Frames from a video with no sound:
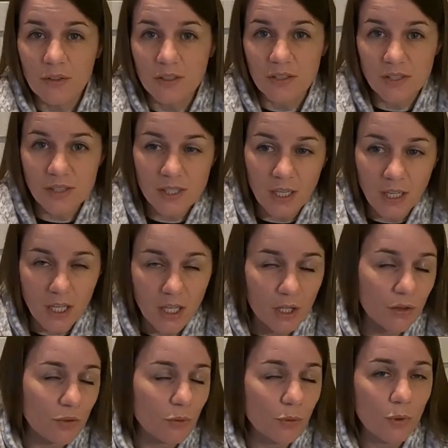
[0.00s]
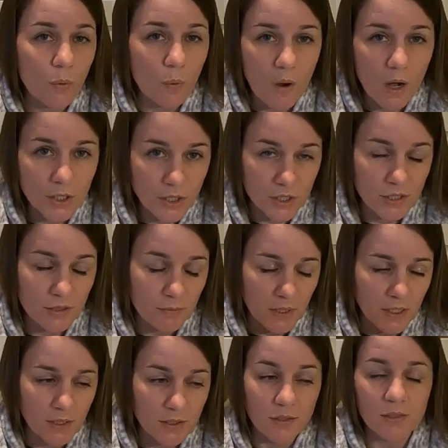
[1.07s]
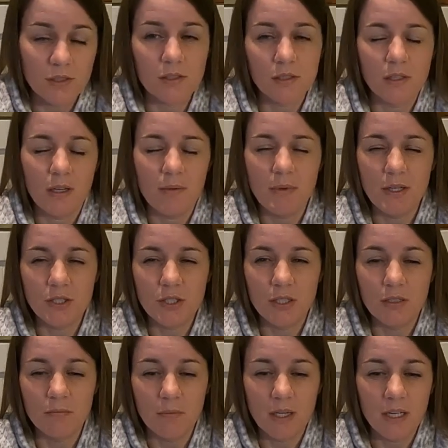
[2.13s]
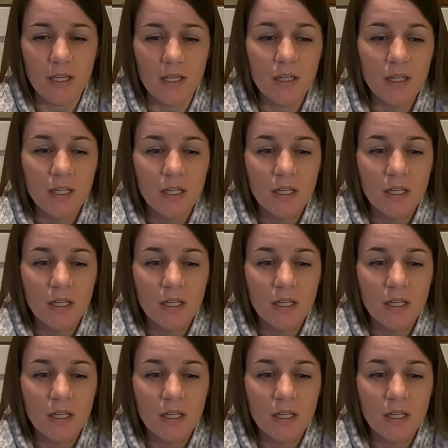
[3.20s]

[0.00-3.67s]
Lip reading: the city through the washes because I mentioned in my